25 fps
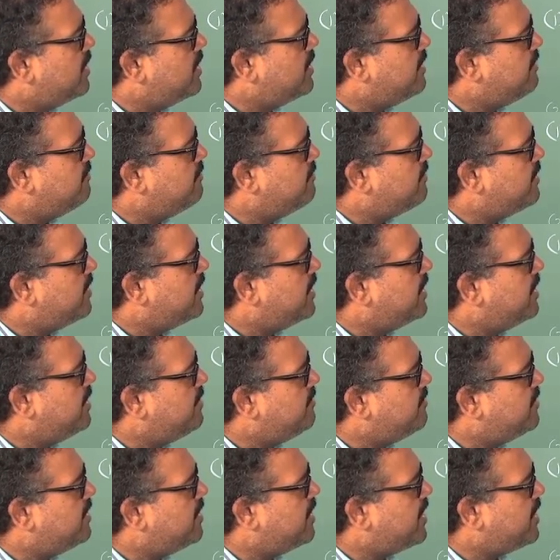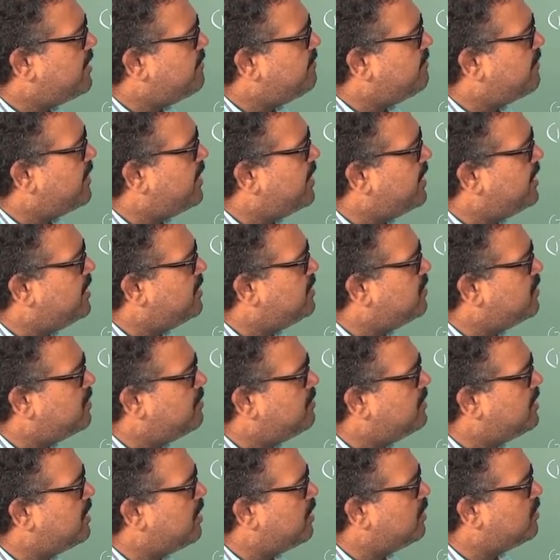I5, yeah, I5 no
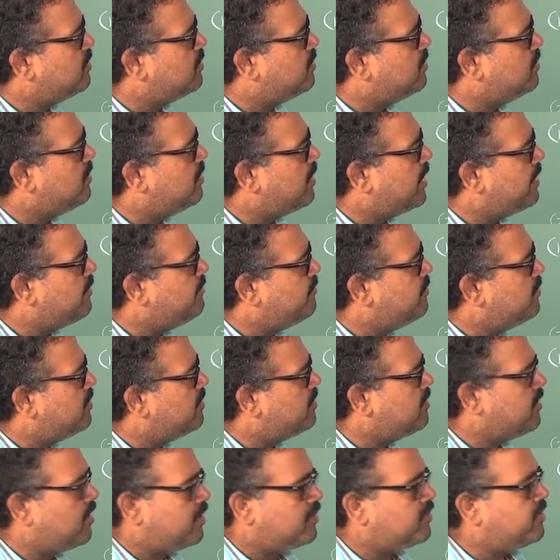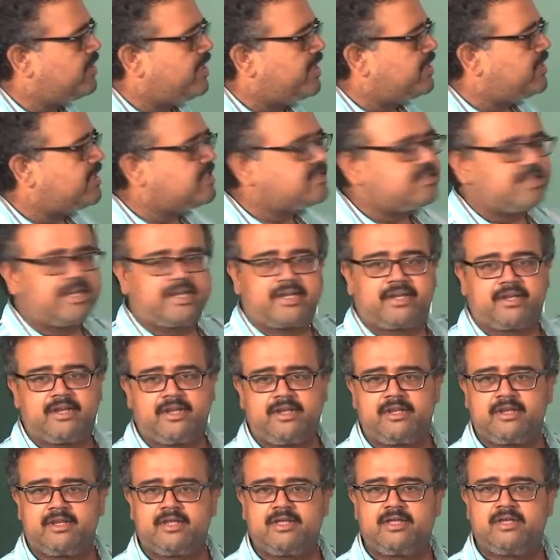will all go, I4 will all go, yeah, that's correct,
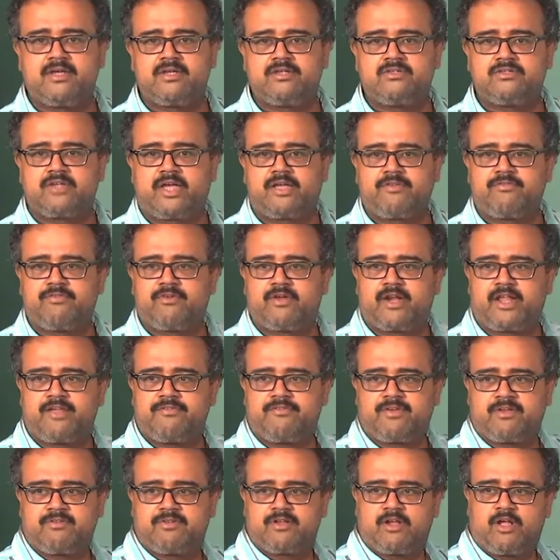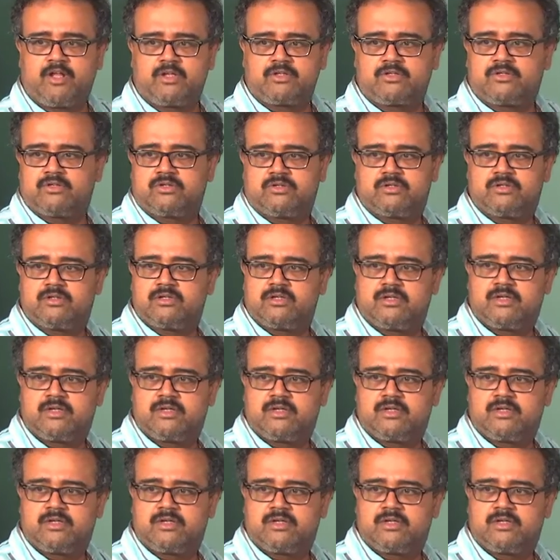right? So I4, I5 will all go.